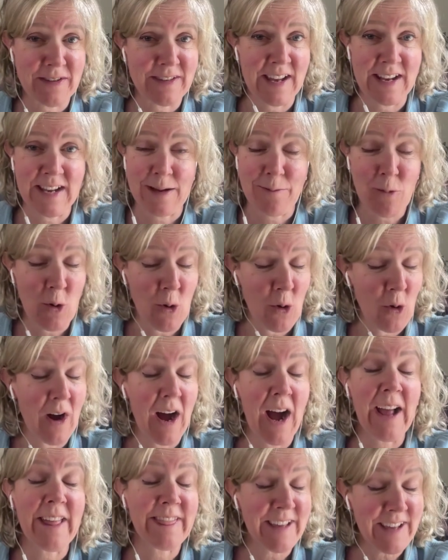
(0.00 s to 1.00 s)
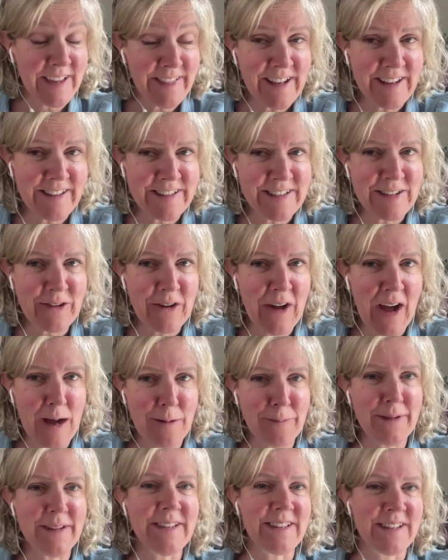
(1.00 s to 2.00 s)
anymore. I think that still
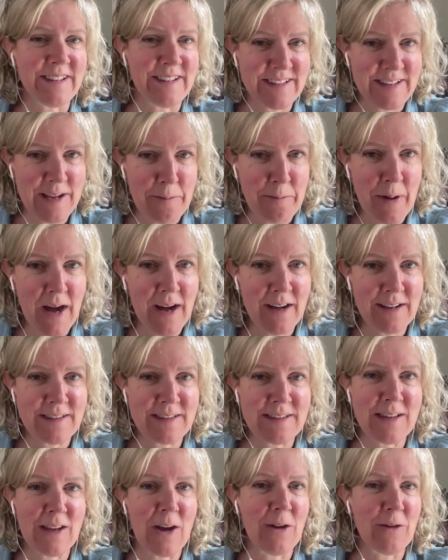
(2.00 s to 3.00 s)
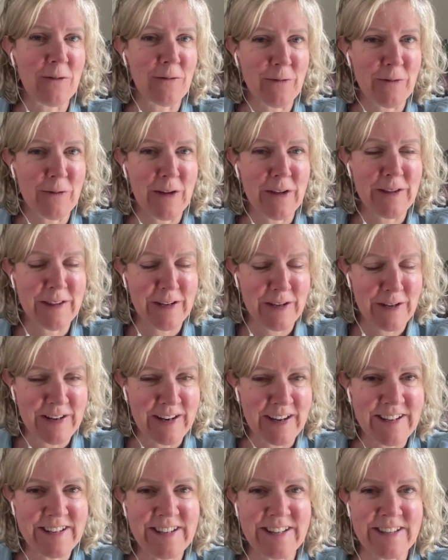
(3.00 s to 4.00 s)
happens in some parts of the
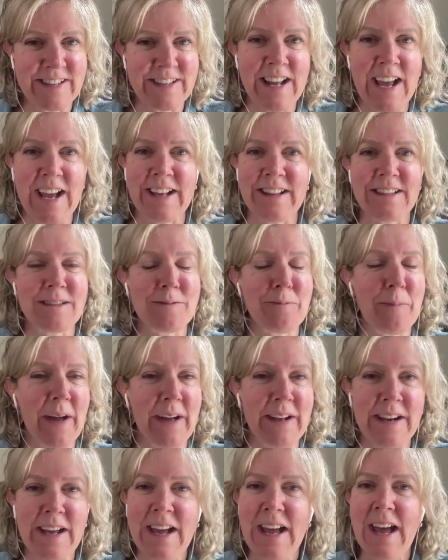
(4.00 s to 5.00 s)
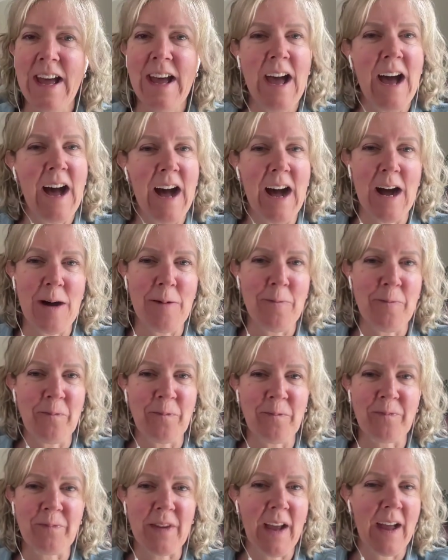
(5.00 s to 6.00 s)
United States, but
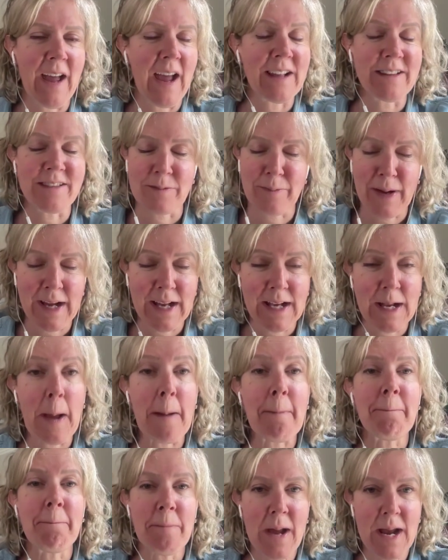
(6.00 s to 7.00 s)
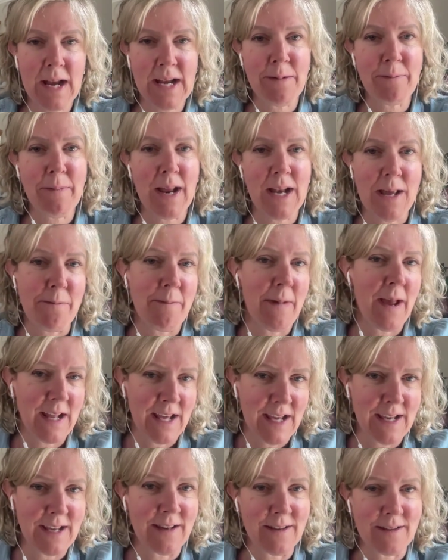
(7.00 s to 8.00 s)
it's been many, many, many
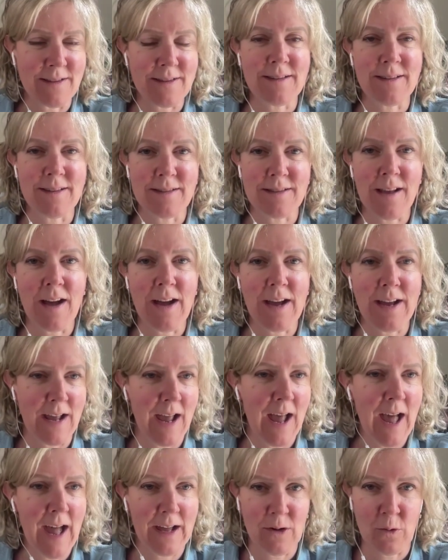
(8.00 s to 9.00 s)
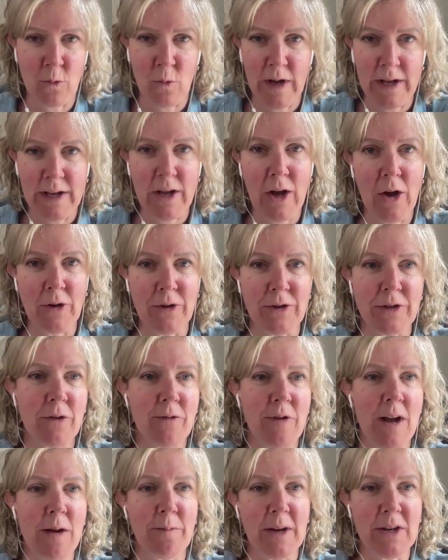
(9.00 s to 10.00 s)
years since I had a white coat
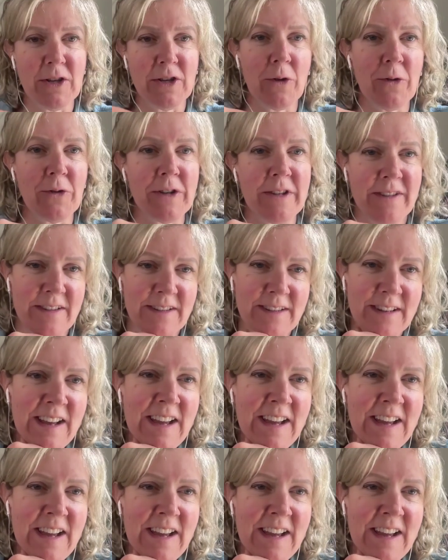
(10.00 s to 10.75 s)
around my shoulders.